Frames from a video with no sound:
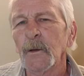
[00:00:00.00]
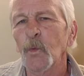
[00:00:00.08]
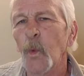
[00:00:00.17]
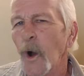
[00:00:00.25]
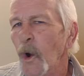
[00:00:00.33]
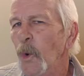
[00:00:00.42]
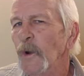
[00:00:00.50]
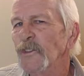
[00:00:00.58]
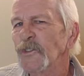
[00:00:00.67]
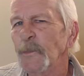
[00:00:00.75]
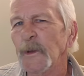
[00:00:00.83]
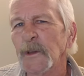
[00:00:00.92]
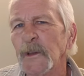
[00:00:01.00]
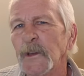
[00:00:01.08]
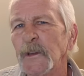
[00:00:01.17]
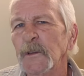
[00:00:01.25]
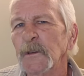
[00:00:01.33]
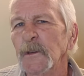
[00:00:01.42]
Woe is
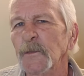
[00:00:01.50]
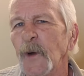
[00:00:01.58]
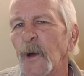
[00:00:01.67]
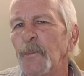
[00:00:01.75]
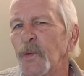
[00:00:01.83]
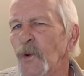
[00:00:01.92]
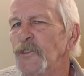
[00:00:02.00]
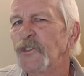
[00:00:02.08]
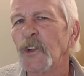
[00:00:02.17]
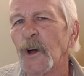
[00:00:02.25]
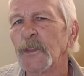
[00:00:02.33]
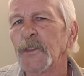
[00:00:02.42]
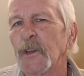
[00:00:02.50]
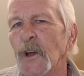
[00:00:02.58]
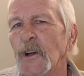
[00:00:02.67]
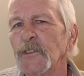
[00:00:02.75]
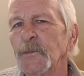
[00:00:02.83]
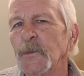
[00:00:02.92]
me if I preach not the
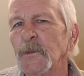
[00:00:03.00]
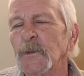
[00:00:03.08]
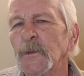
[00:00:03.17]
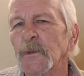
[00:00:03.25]
gospel.